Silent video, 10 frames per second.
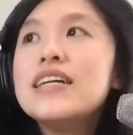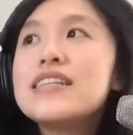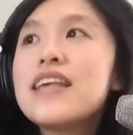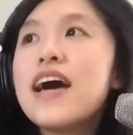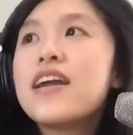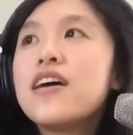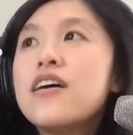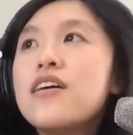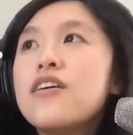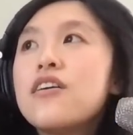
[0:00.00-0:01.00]
is that
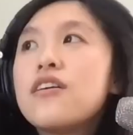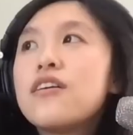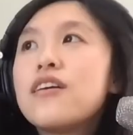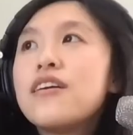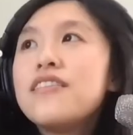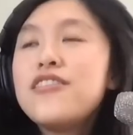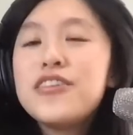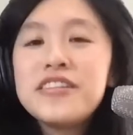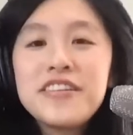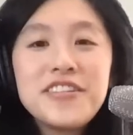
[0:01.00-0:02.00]

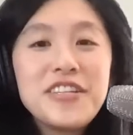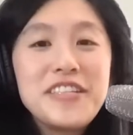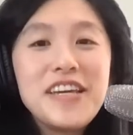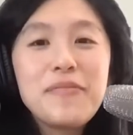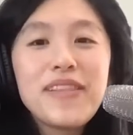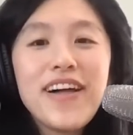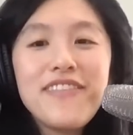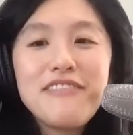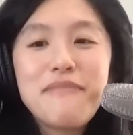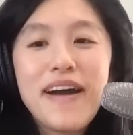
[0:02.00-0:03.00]
there is such a deep
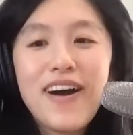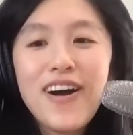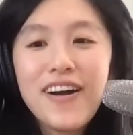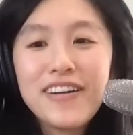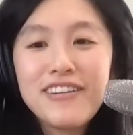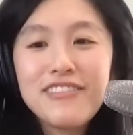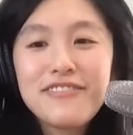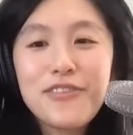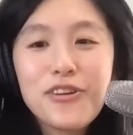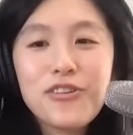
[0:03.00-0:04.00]
love in my heart
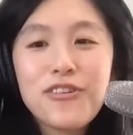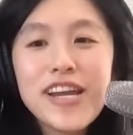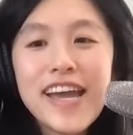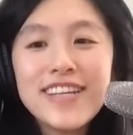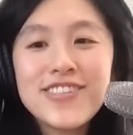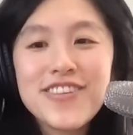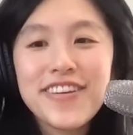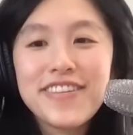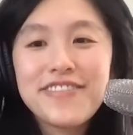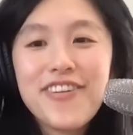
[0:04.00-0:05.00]
for
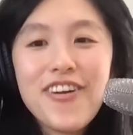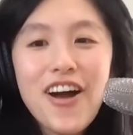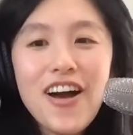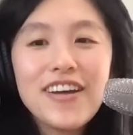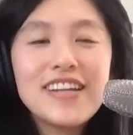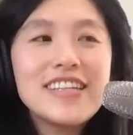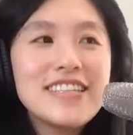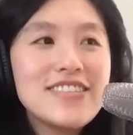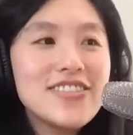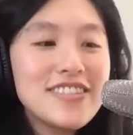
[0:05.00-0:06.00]
creation, for God. And
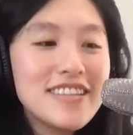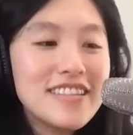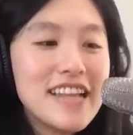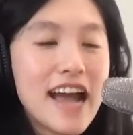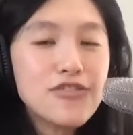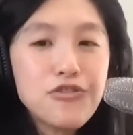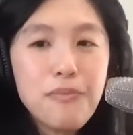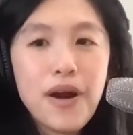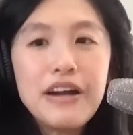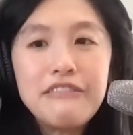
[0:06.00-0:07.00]
it's just this natural
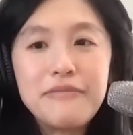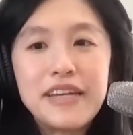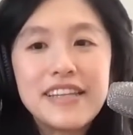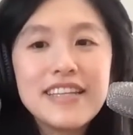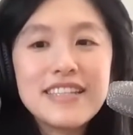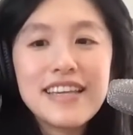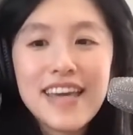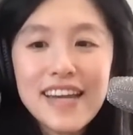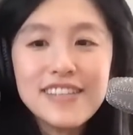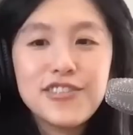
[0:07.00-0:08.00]
part of me. And this
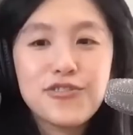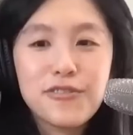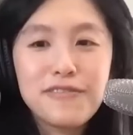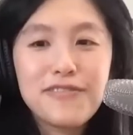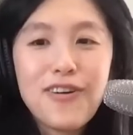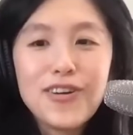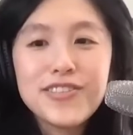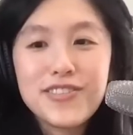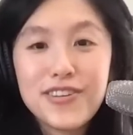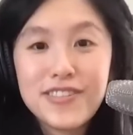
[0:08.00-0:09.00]
again is true for all
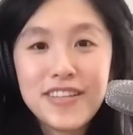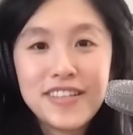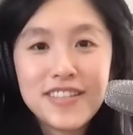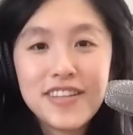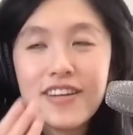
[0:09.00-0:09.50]
starseeds,